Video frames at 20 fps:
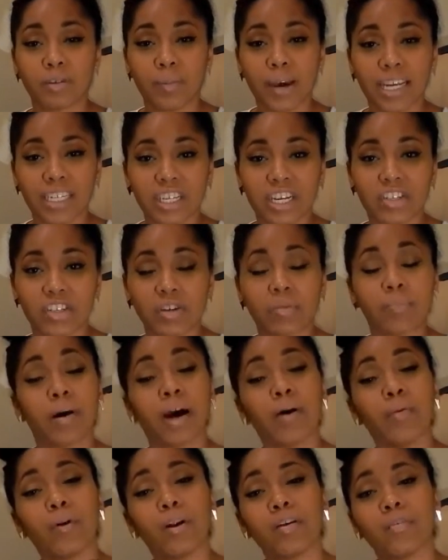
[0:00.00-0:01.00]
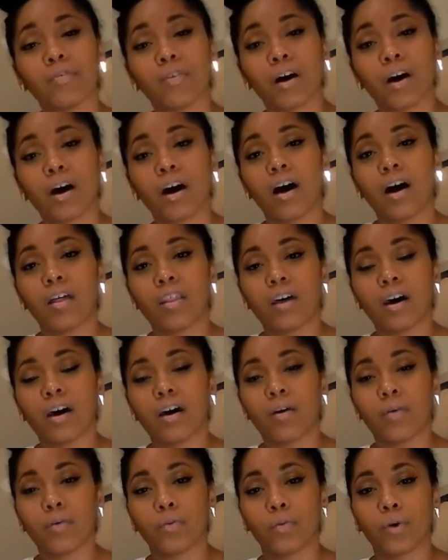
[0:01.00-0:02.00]
to my attention by one of
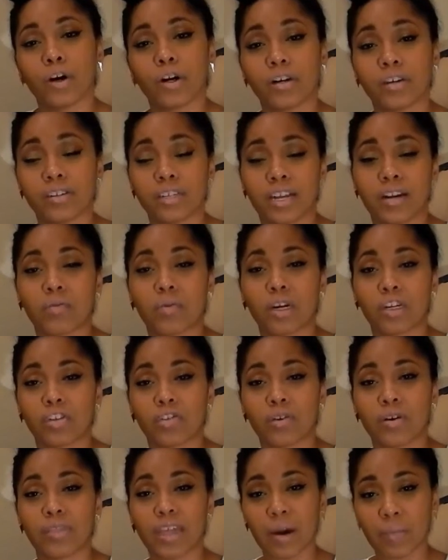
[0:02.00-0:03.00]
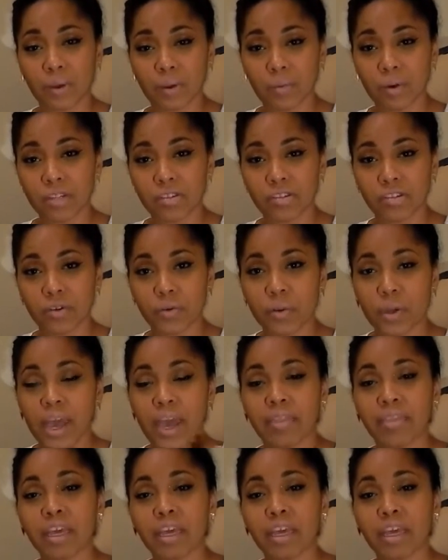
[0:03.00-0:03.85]
the workers at a restaurant that we went to,